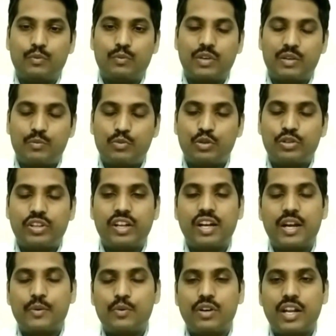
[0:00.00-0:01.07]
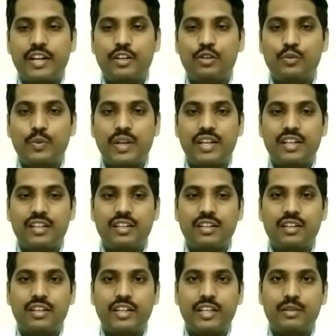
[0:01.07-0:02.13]
One more thing I would like to weigh in
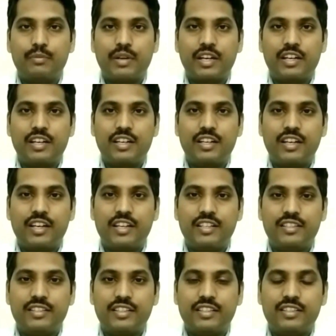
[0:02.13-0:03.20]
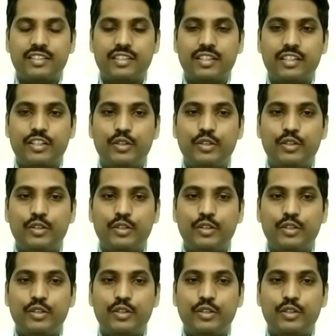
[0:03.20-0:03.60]
uh, in pregnant ladies is uh,